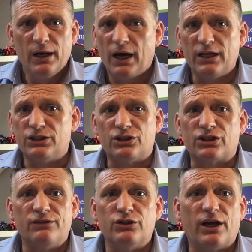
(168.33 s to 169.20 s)
It
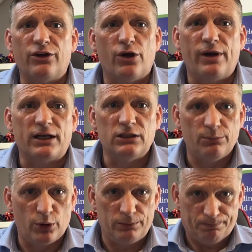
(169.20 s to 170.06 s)
just gives you that known
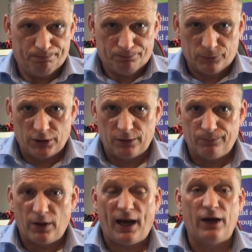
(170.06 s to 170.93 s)
exit point. So,
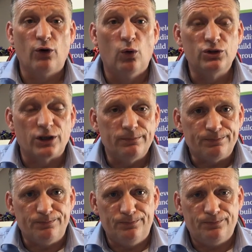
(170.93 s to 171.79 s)
and also
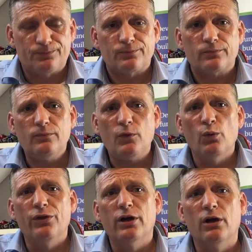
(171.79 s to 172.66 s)

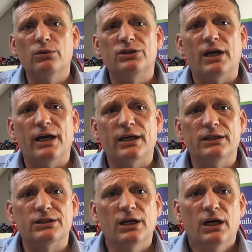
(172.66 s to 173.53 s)
one thing I would say
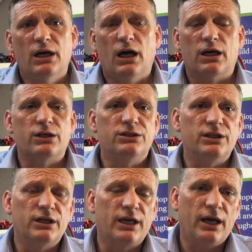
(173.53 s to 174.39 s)
is
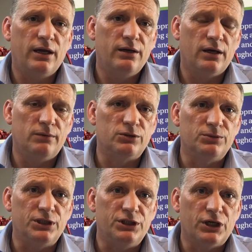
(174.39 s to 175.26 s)
consider getting some
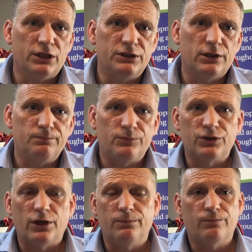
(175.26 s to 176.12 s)
CGIs done
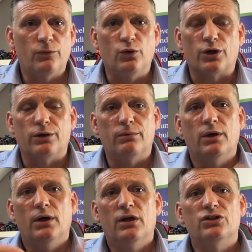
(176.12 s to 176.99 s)
so you can
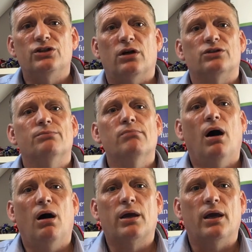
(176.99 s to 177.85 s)
start to
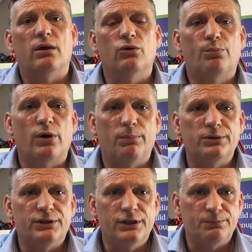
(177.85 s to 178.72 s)
market your
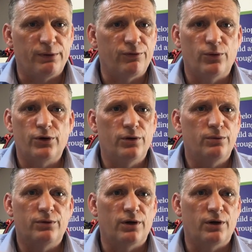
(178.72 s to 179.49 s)
properties before you